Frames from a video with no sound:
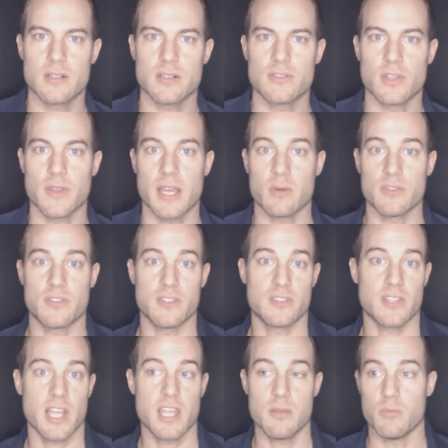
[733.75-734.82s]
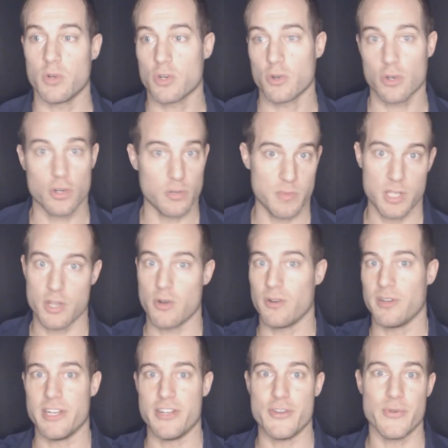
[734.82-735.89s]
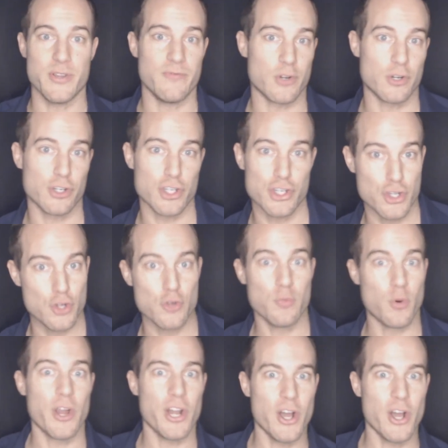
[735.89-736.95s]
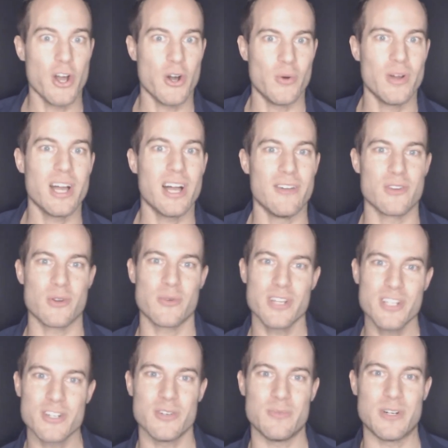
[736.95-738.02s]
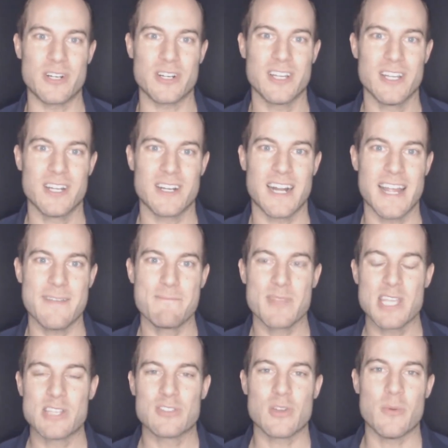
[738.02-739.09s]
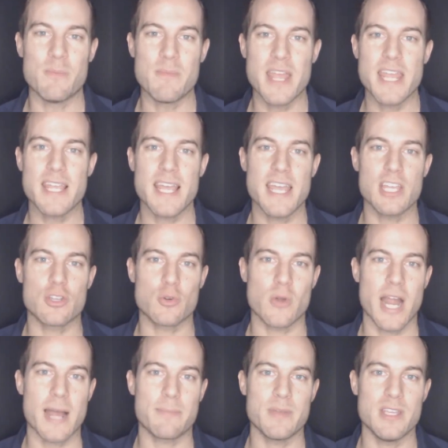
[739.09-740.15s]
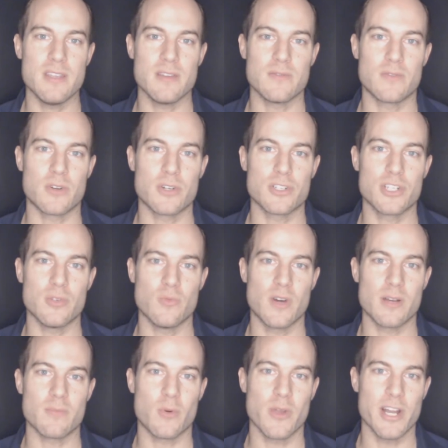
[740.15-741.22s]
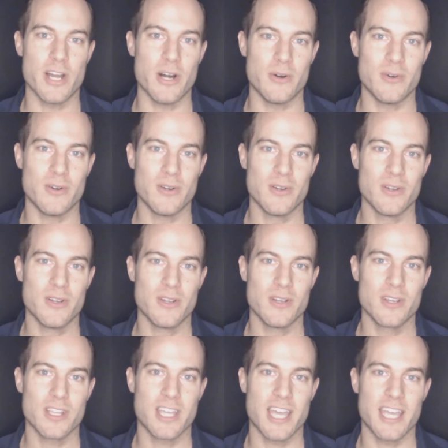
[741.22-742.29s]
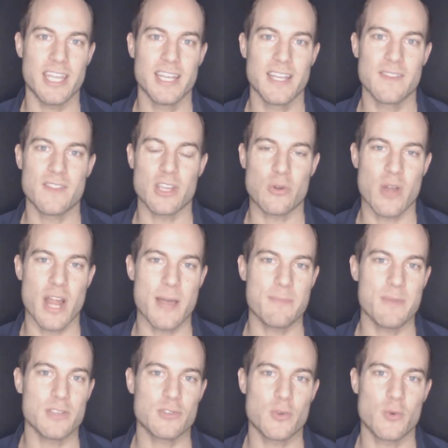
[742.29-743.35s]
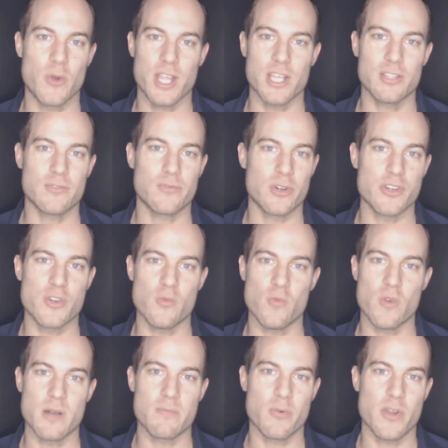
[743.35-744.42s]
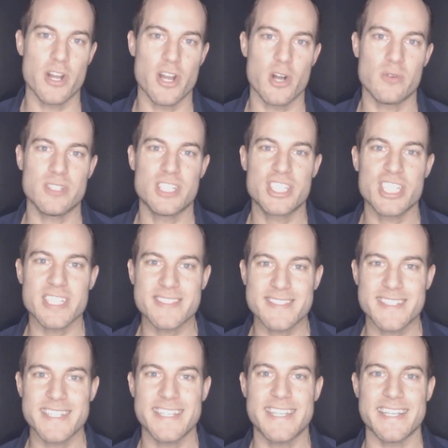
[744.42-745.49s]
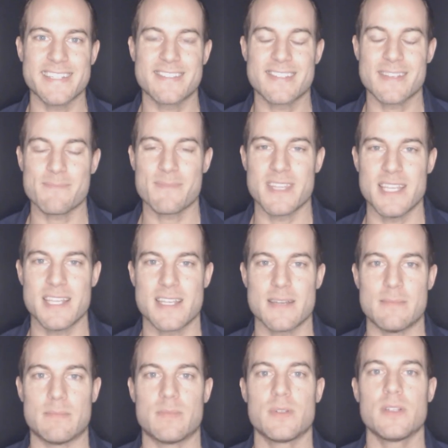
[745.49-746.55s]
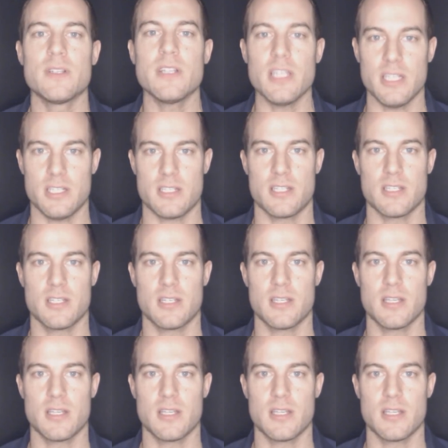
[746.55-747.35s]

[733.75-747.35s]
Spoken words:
So that was the second book, or it could be going and doing version 2.0 of your original book. Right? So make a crappy version 1.0. Okay? The crappiest, quickest version 1.0 just to get something complete.